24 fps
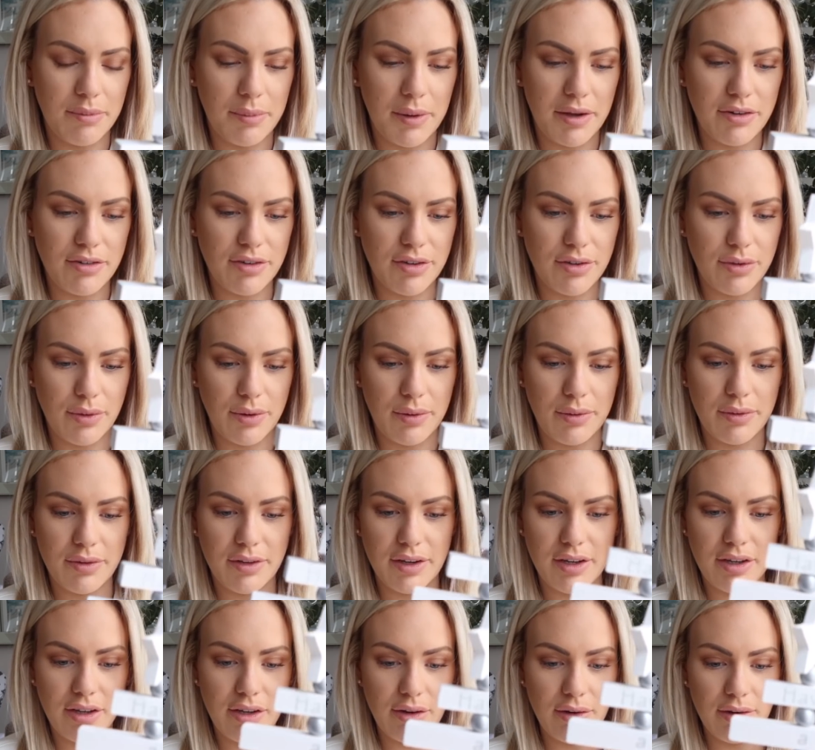but I just thought it was
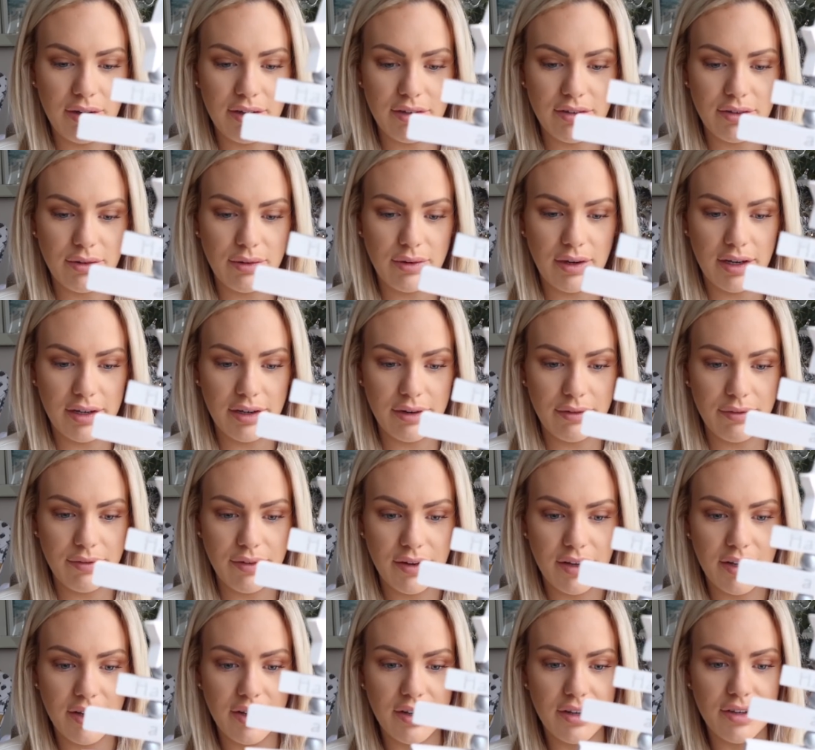a cute little kind of
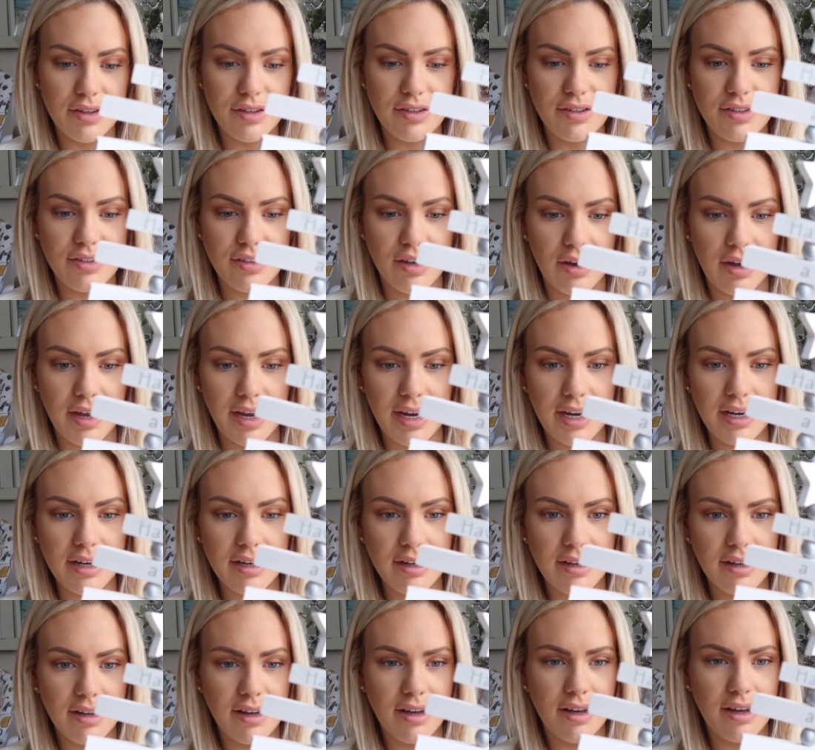
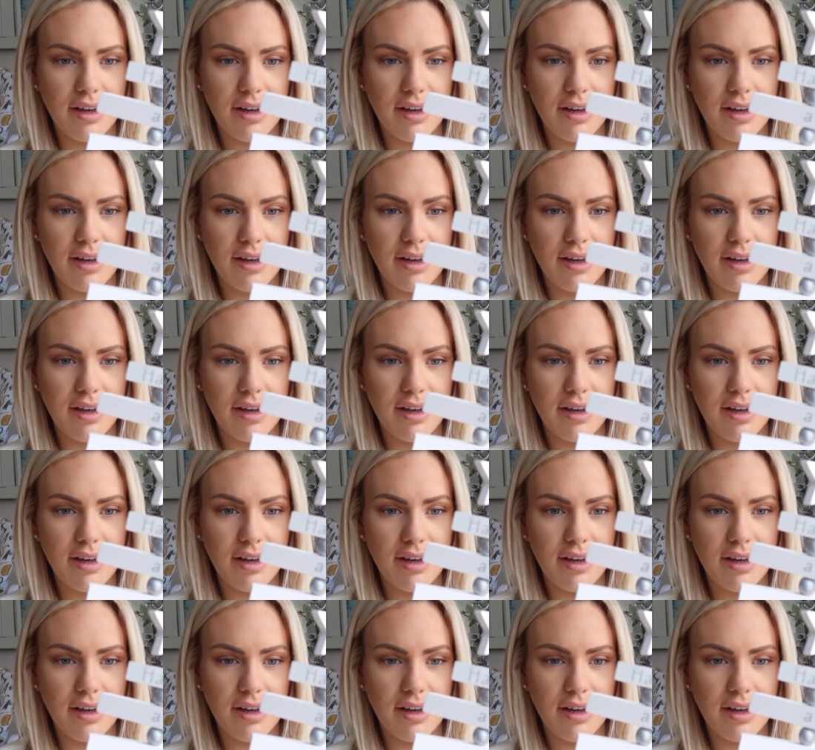sign,